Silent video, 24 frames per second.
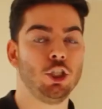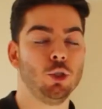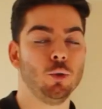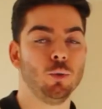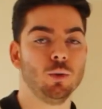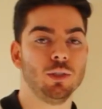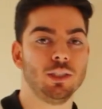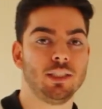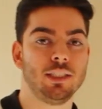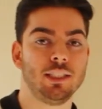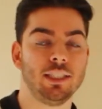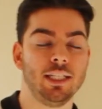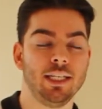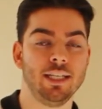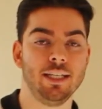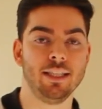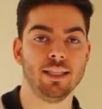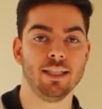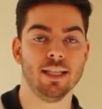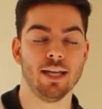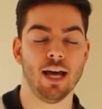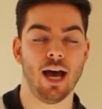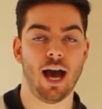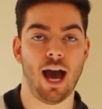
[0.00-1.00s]
You will see
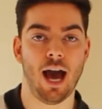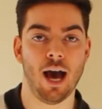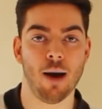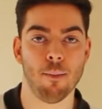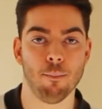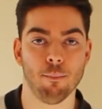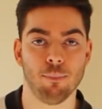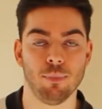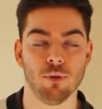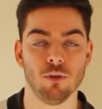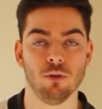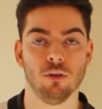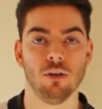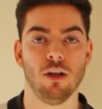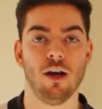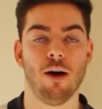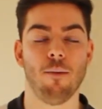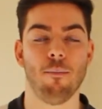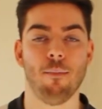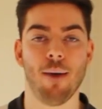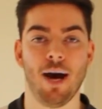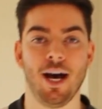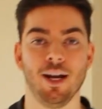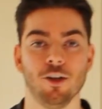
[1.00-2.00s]
the ample
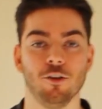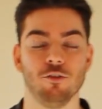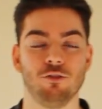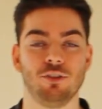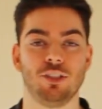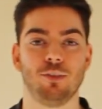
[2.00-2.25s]
amount of